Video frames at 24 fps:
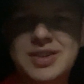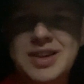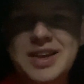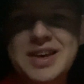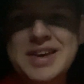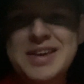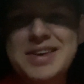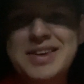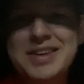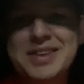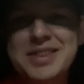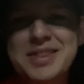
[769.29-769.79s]

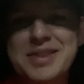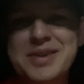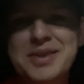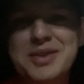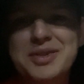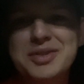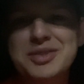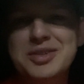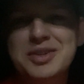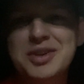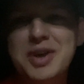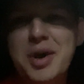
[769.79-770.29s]
like
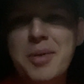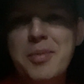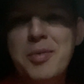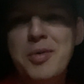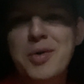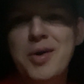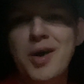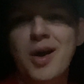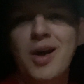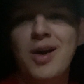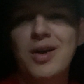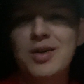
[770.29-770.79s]
there's a couple
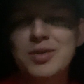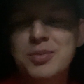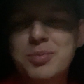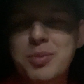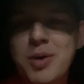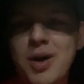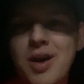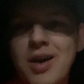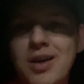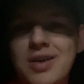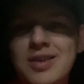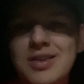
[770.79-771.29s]
cars
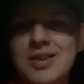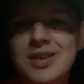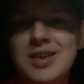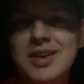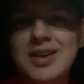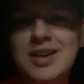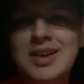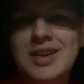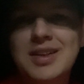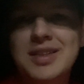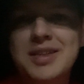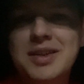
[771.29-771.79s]
parked
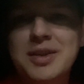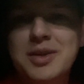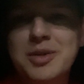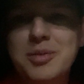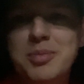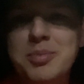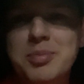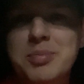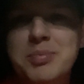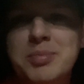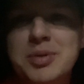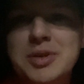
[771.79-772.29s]
that are
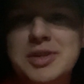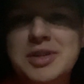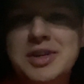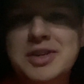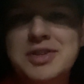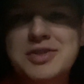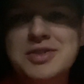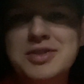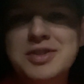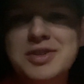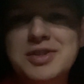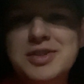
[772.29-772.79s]

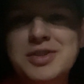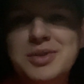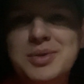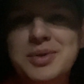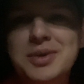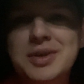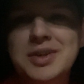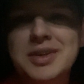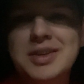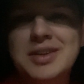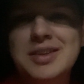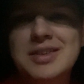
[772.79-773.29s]
potentially
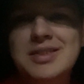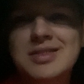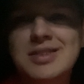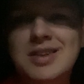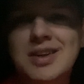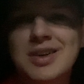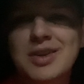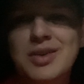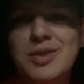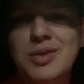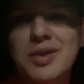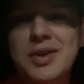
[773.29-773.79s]
doing East
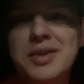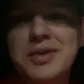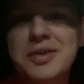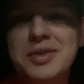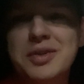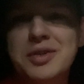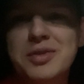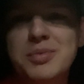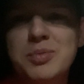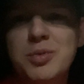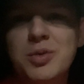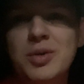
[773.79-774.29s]
End of Rundle
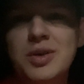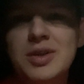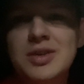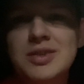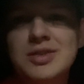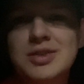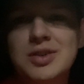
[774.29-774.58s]
this morning.